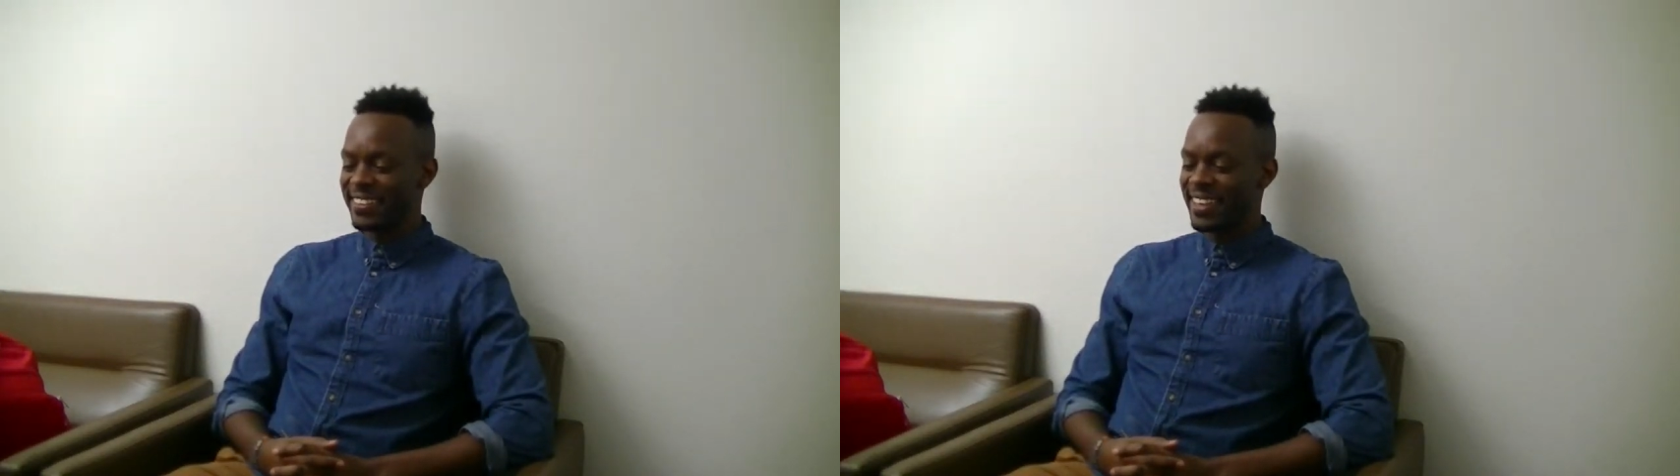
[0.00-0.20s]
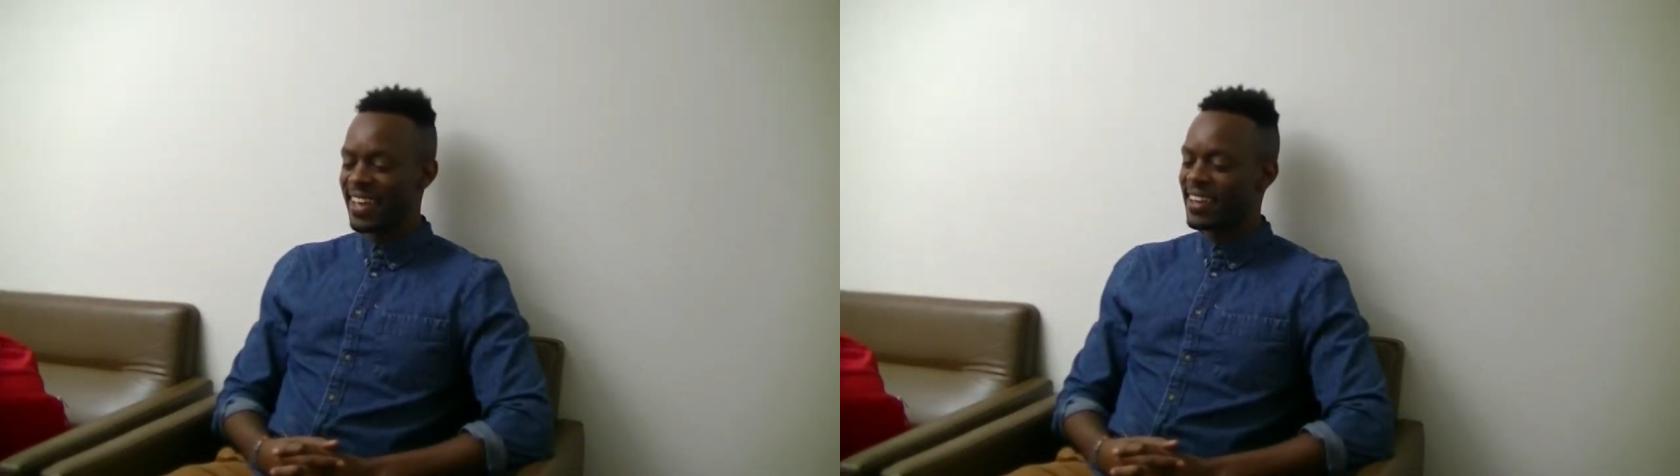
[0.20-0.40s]

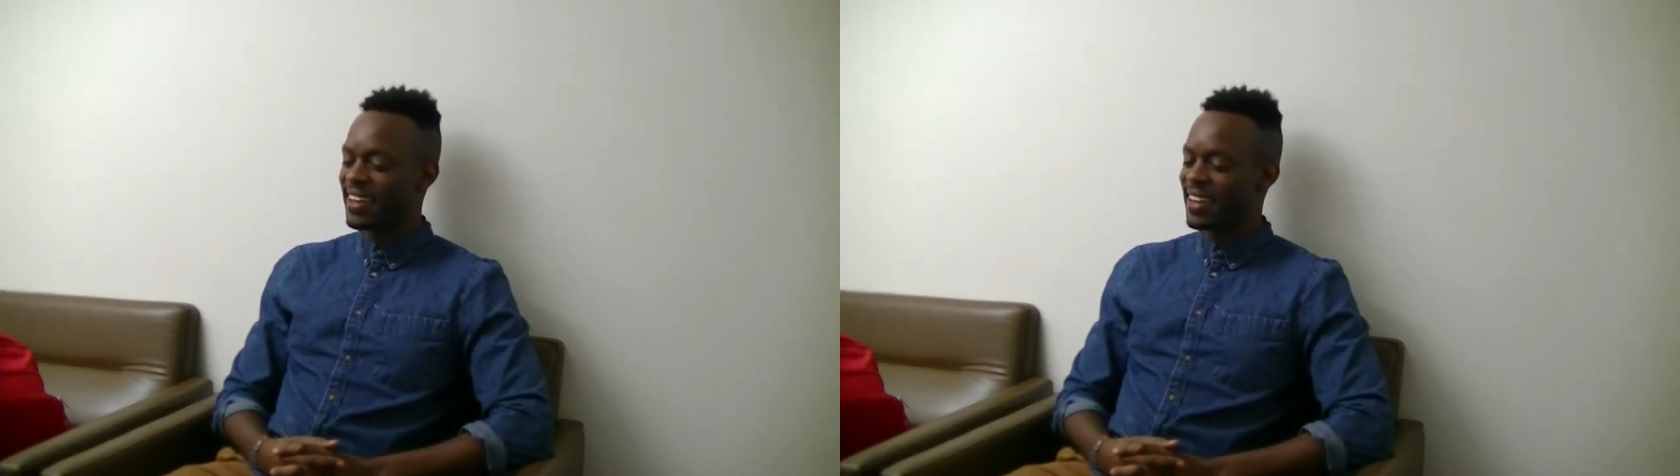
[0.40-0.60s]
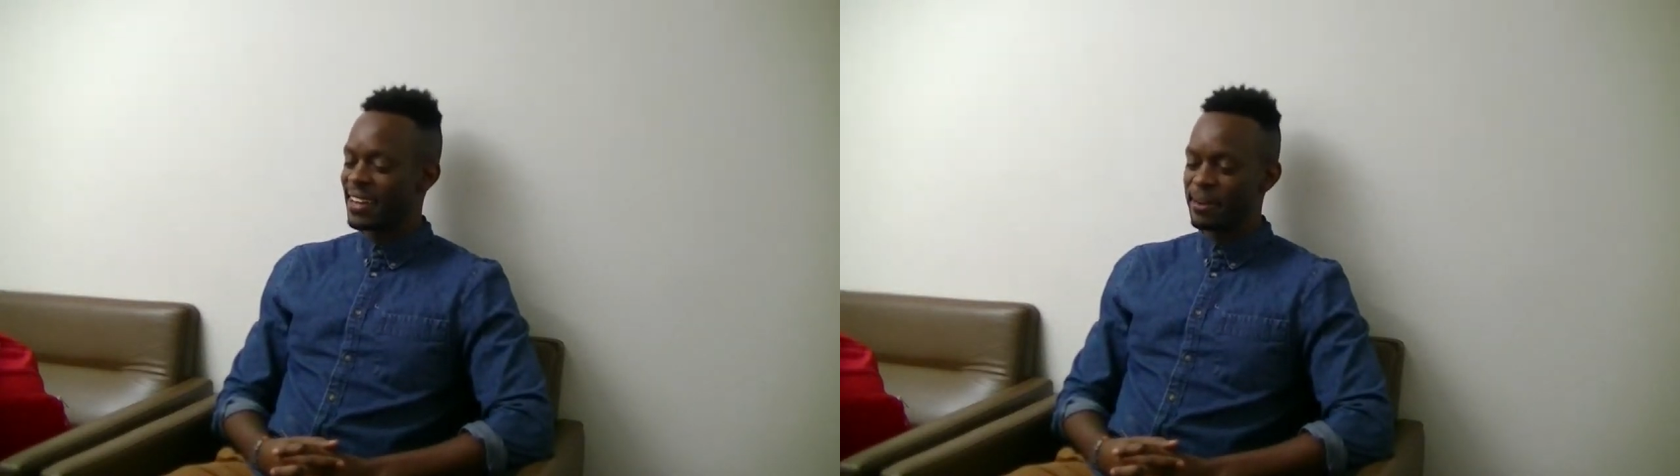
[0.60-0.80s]

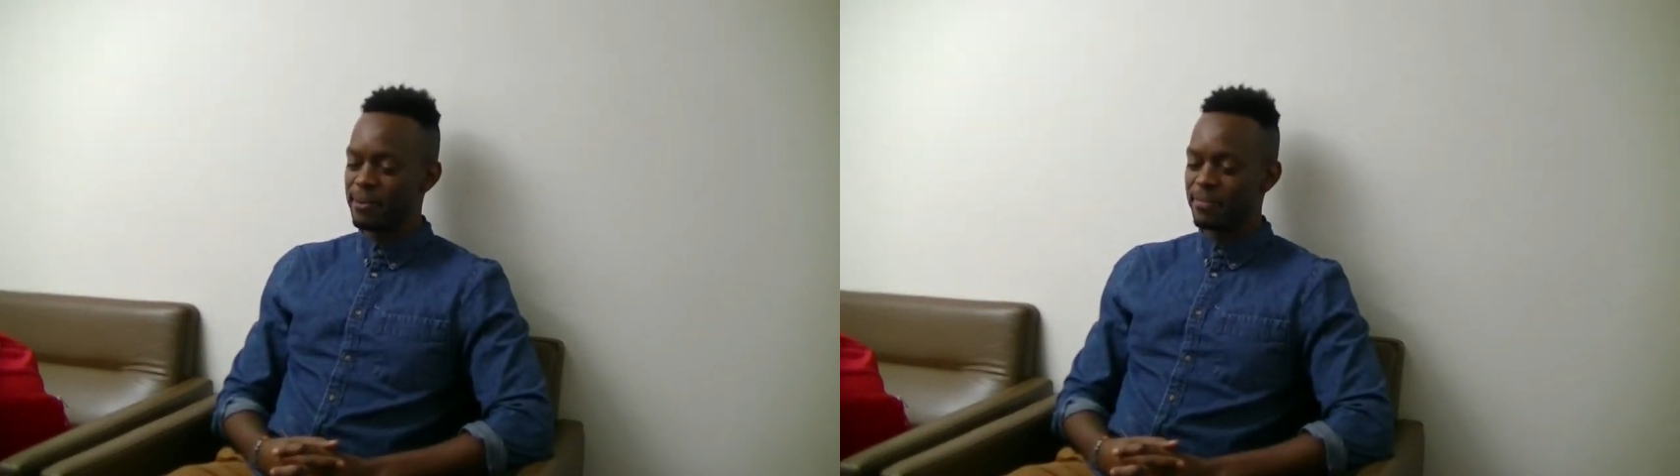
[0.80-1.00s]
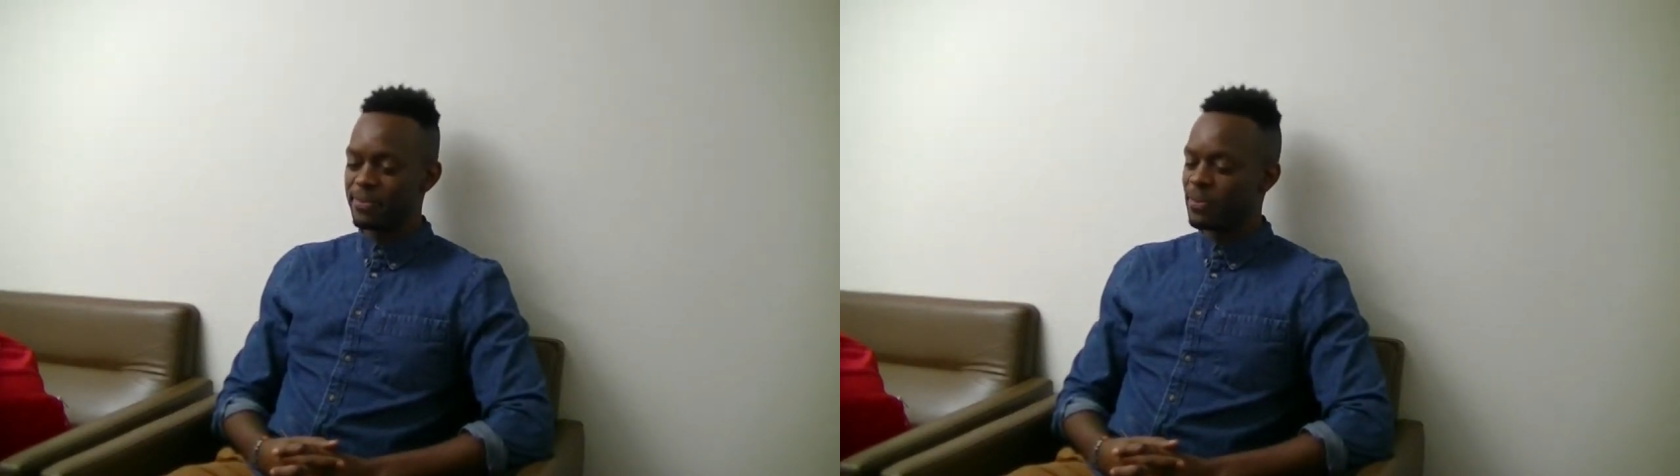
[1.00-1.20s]
yeah, um,